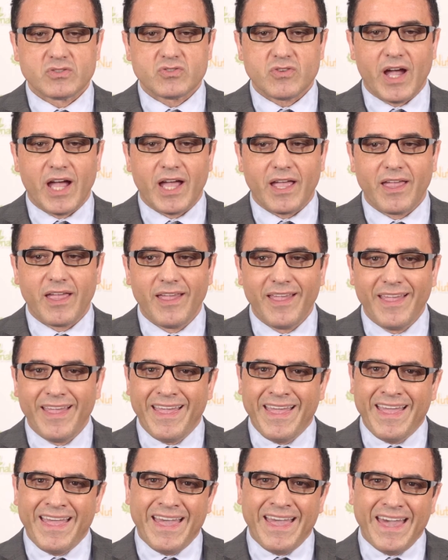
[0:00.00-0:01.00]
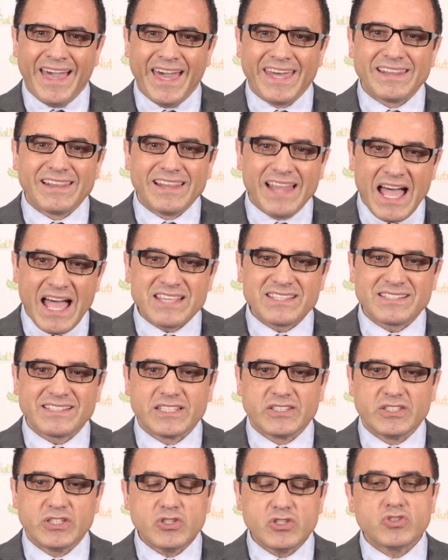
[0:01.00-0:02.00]
tract? And
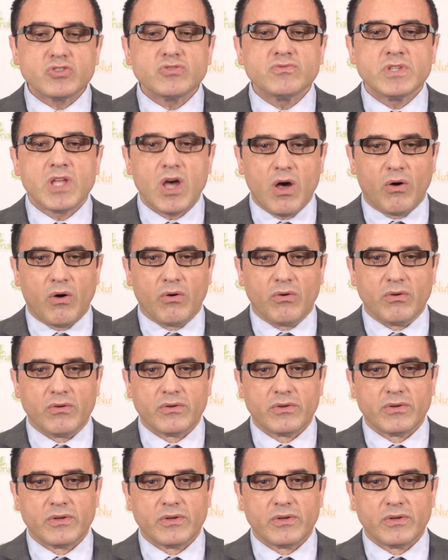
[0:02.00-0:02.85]
lastly, did you know